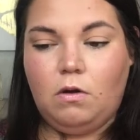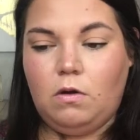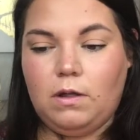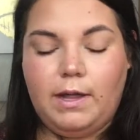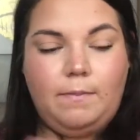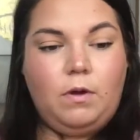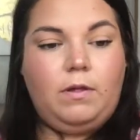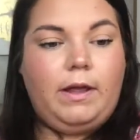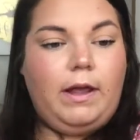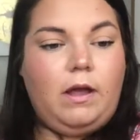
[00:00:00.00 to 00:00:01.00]
Holy
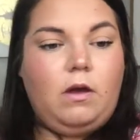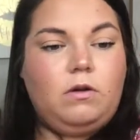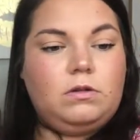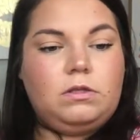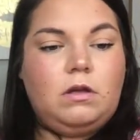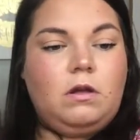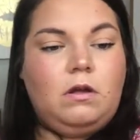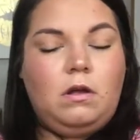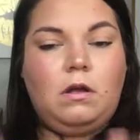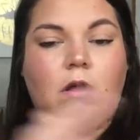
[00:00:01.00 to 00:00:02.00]
moly, it goes
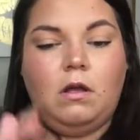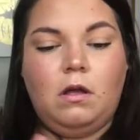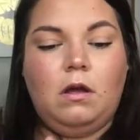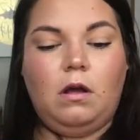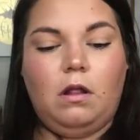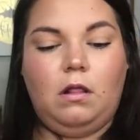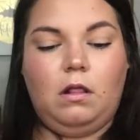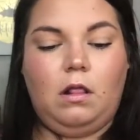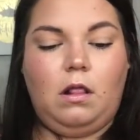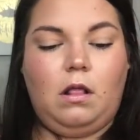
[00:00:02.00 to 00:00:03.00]
a
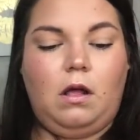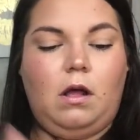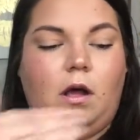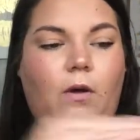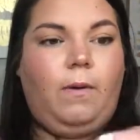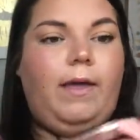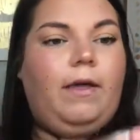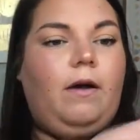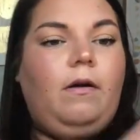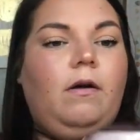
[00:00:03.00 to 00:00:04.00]
long way
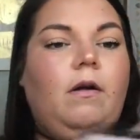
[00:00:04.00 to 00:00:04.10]
though.